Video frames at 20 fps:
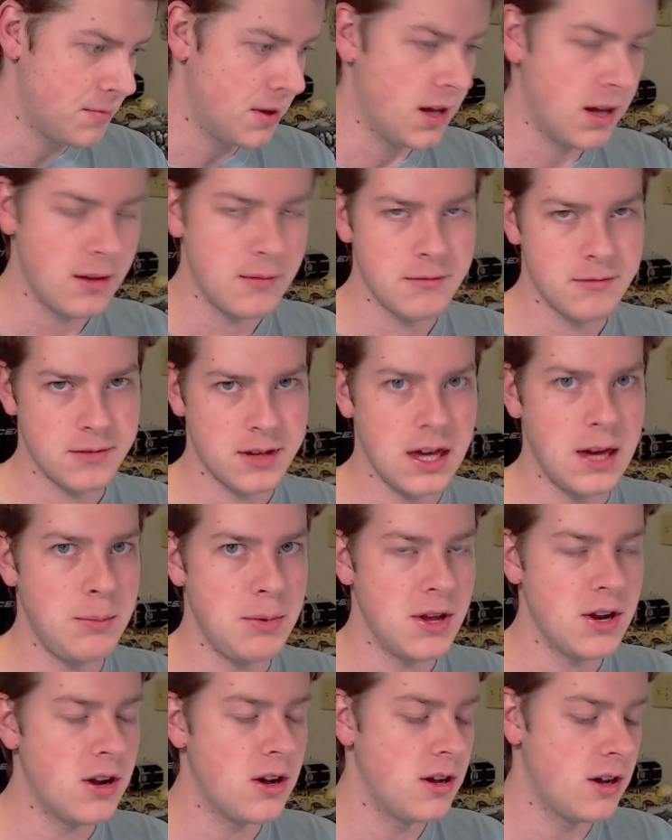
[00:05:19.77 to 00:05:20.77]
but
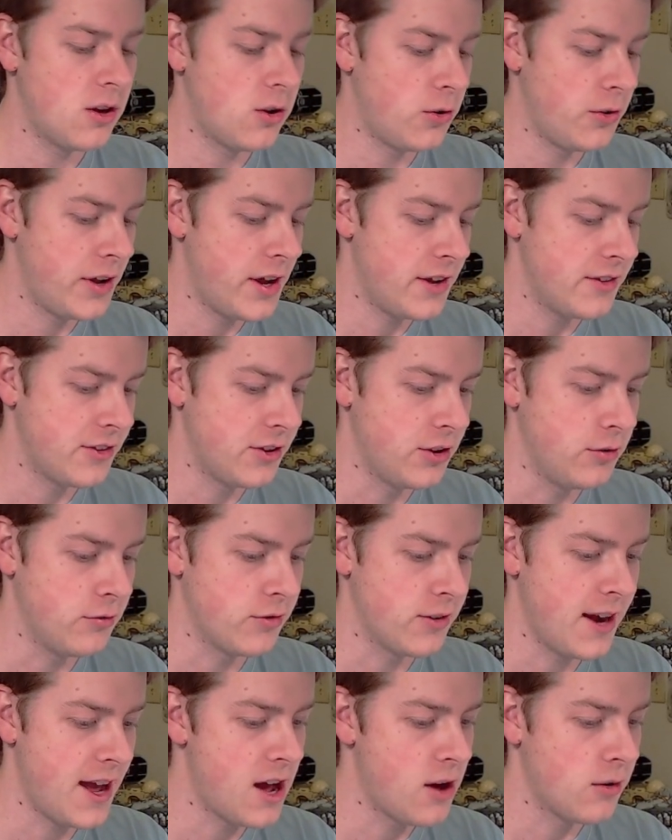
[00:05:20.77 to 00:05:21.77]
keeping a hold on to
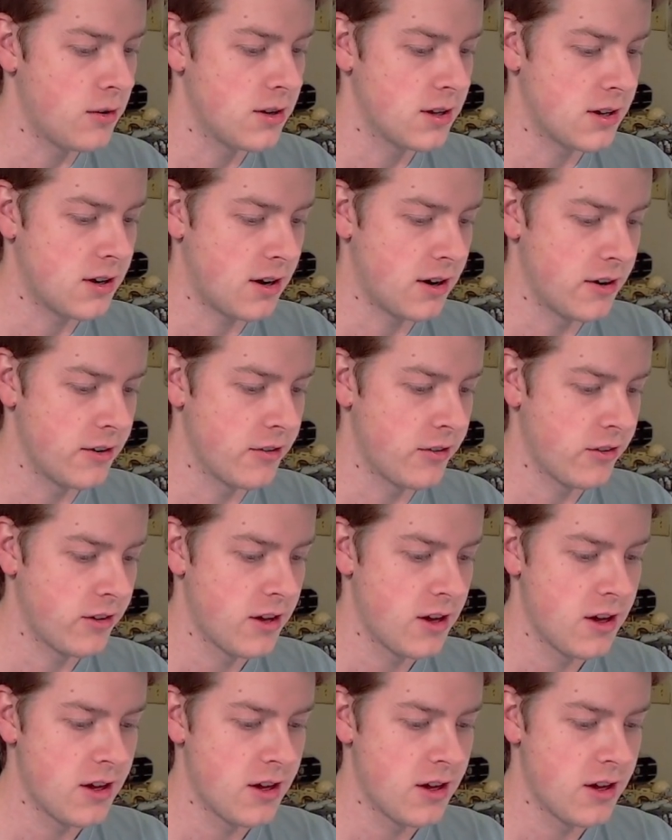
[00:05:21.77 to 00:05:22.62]
for now cards.